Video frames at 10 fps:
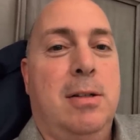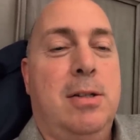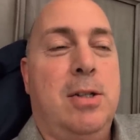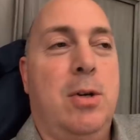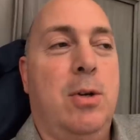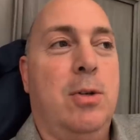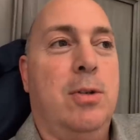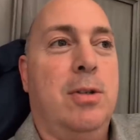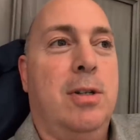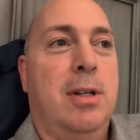So
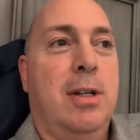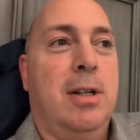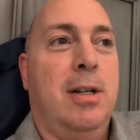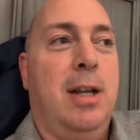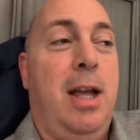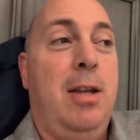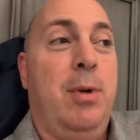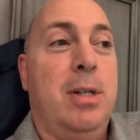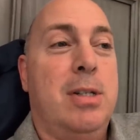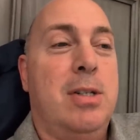
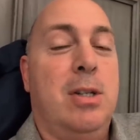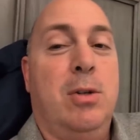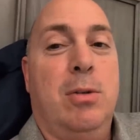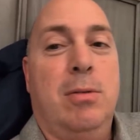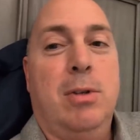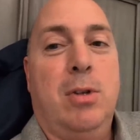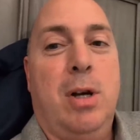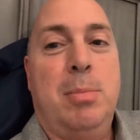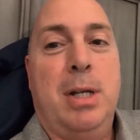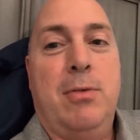anyways, a little
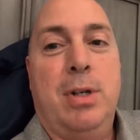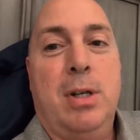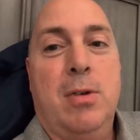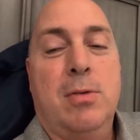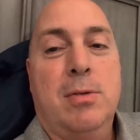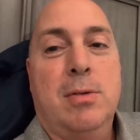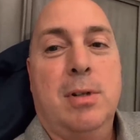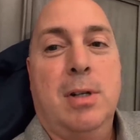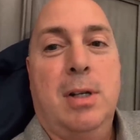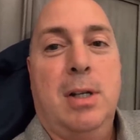updated video.
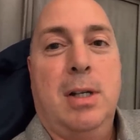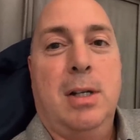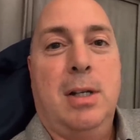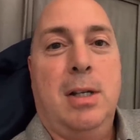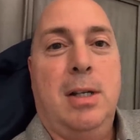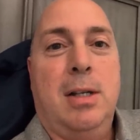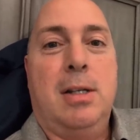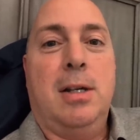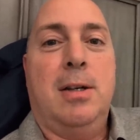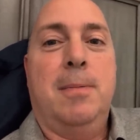
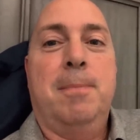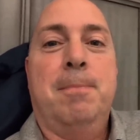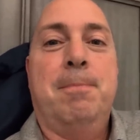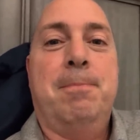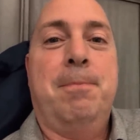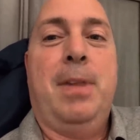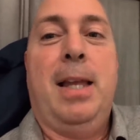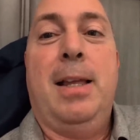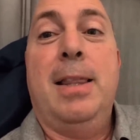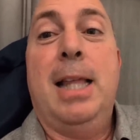And
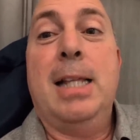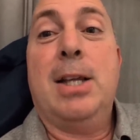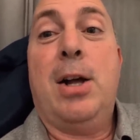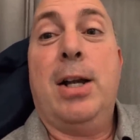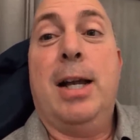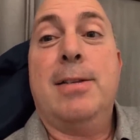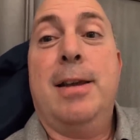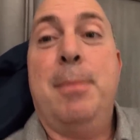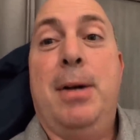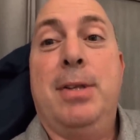that's all I got to
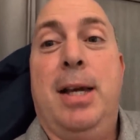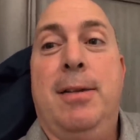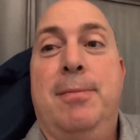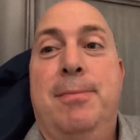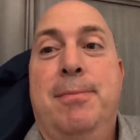say about that.